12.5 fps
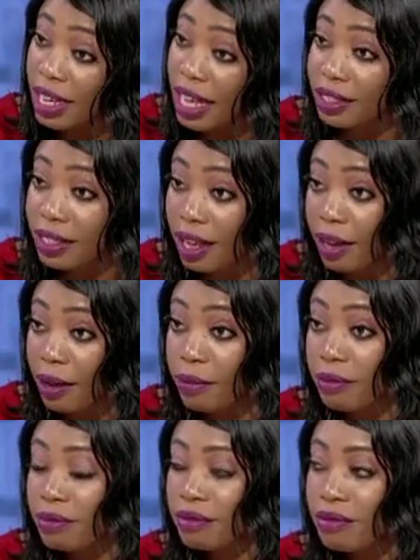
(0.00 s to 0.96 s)
That's
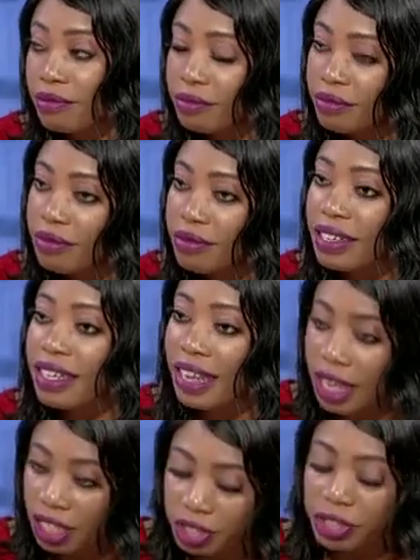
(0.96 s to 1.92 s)
last
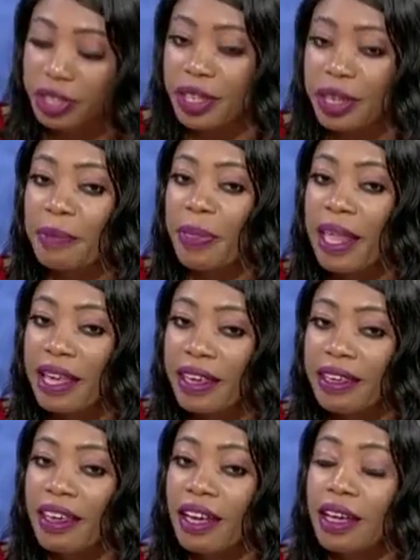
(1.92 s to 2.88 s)
year. Yeah.